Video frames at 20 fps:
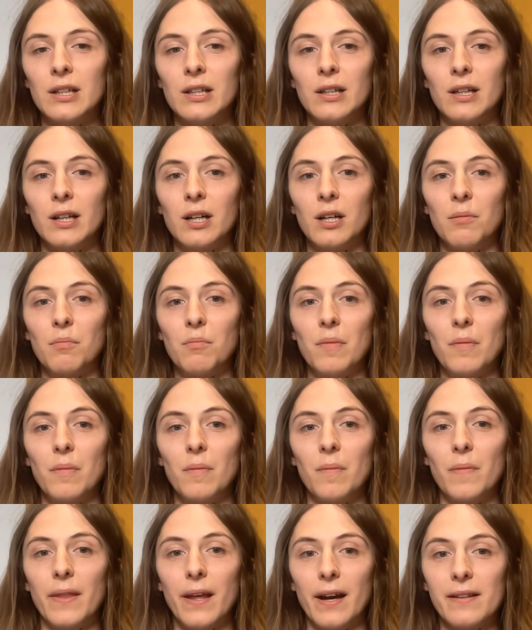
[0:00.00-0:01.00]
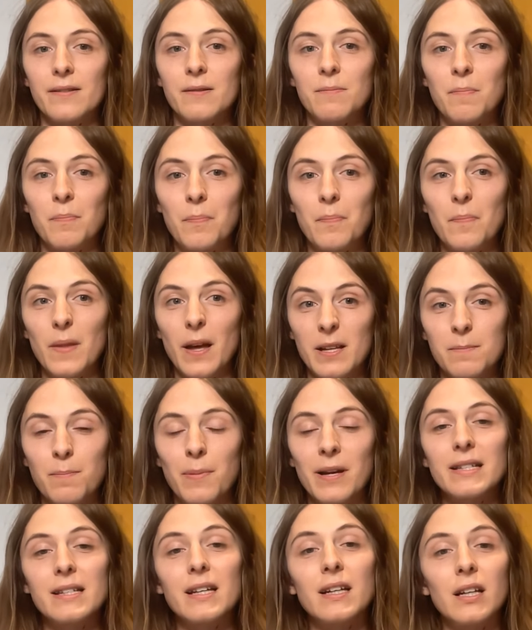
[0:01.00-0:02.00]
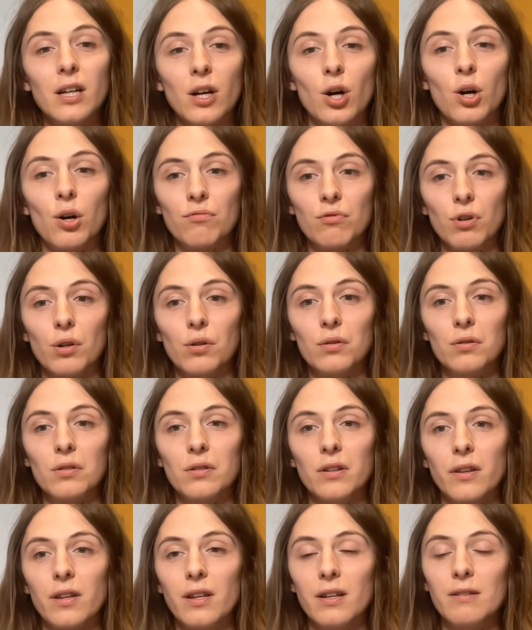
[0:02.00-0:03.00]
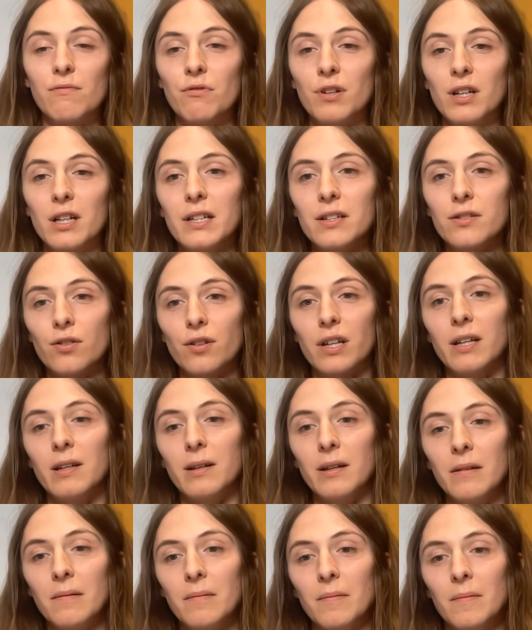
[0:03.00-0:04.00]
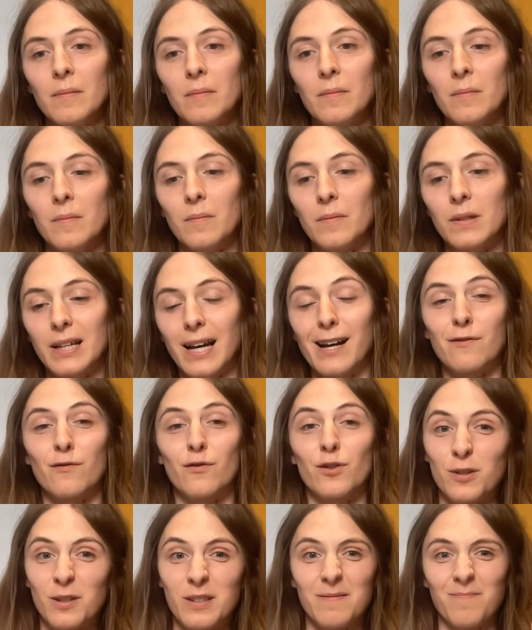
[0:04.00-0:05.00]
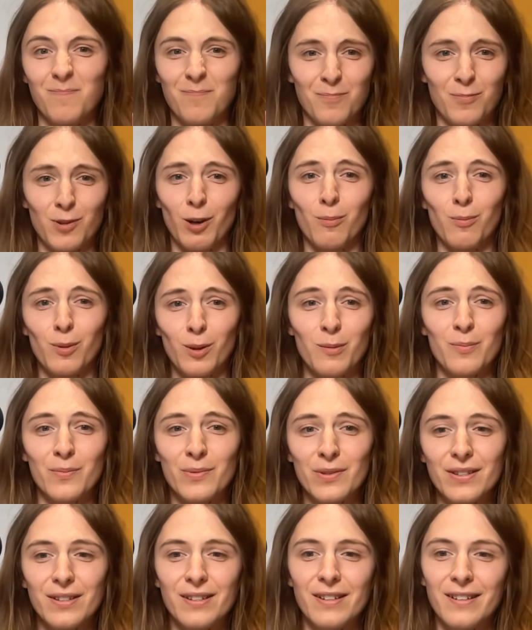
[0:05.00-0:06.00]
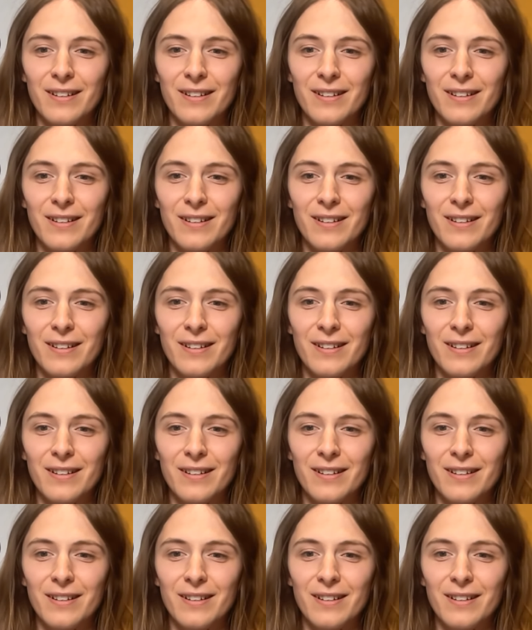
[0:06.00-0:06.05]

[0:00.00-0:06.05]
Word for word: um, that's that's basically our role. These really tricky canvas problems,